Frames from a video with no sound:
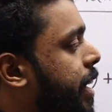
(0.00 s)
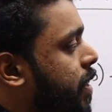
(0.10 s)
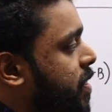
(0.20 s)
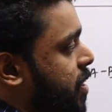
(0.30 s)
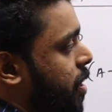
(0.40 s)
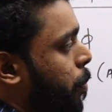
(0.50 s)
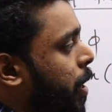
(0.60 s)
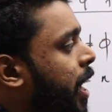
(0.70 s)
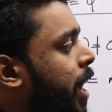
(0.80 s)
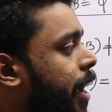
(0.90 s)
intersection
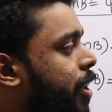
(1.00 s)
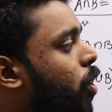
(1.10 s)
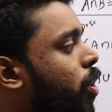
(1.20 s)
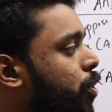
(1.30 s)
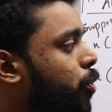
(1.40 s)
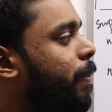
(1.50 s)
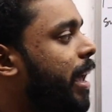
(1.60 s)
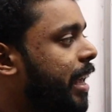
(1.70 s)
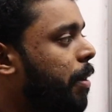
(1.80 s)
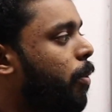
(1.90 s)
b in order to
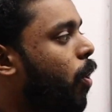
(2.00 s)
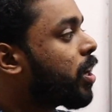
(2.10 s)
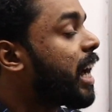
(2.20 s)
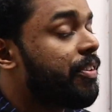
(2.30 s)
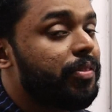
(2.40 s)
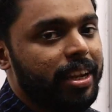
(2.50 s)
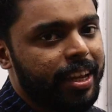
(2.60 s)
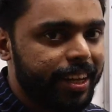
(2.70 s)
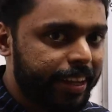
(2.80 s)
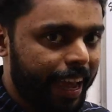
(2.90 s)
make a more
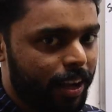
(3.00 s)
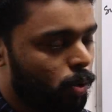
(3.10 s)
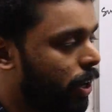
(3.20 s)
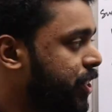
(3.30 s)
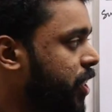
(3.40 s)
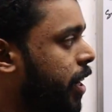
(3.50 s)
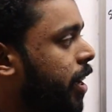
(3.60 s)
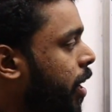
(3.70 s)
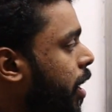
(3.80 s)
convenient calculation.